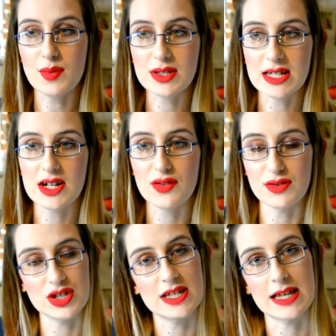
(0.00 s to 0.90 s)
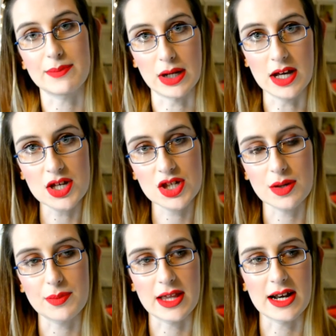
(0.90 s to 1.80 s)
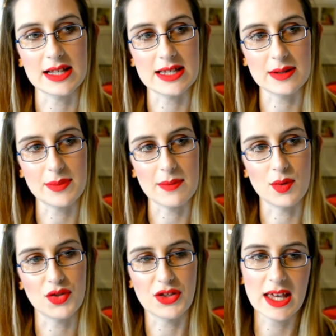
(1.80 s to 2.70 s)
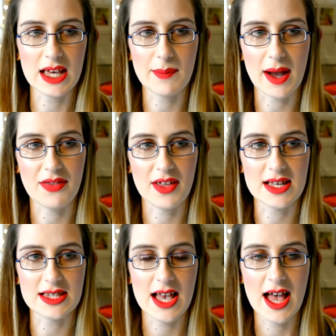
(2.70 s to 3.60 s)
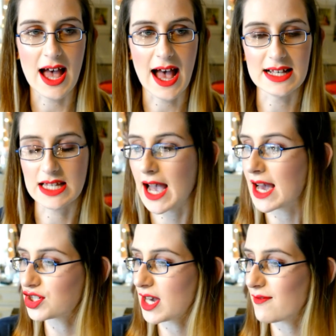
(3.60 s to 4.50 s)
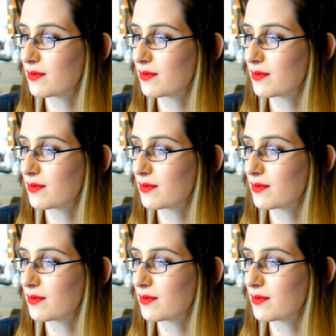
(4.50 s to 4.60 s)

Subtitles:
was gonna originally say blush, but then I did a bit more thinking about this, and I actually have a